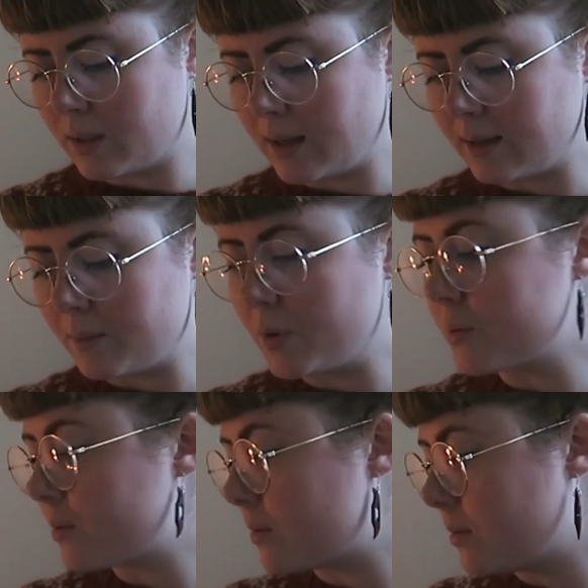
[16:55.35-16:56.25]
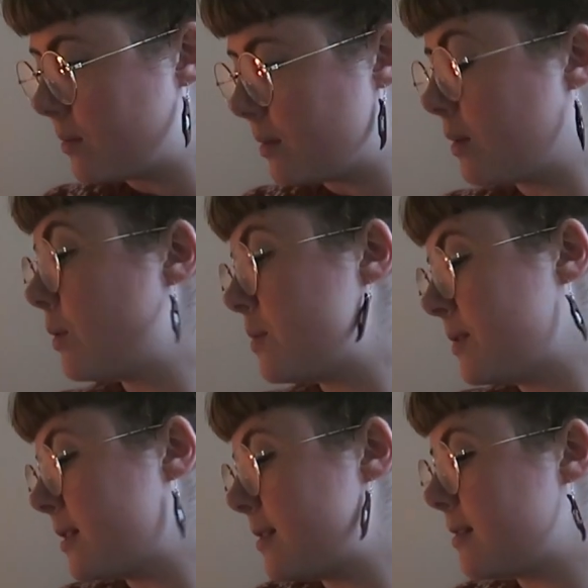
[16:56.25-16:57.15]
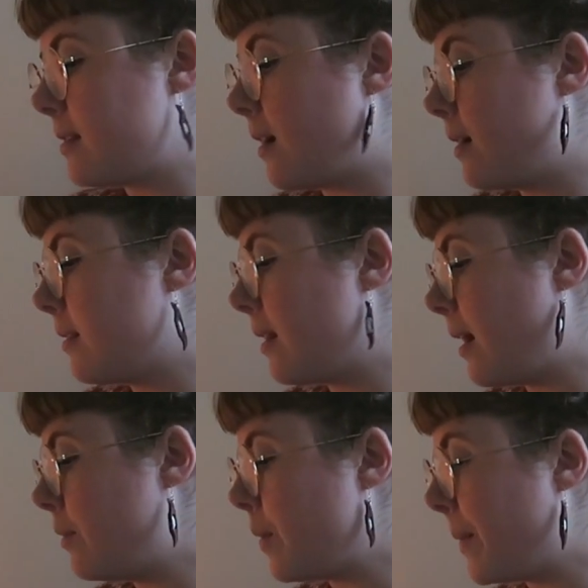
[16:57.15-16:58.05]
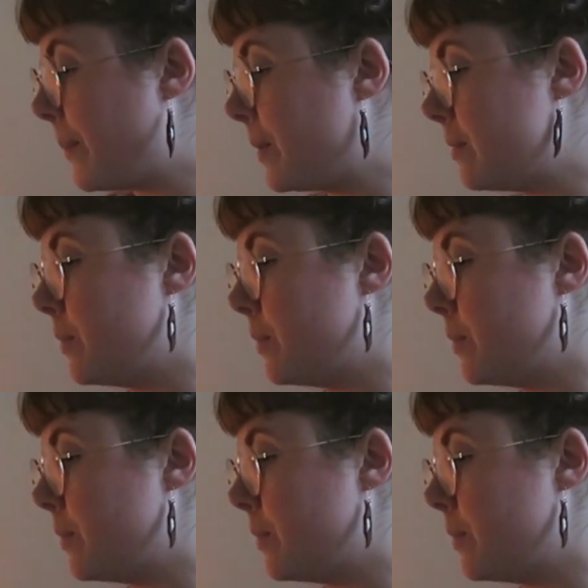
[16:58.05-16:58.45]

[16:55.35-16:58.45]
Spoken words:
Like the Christmases that I remember the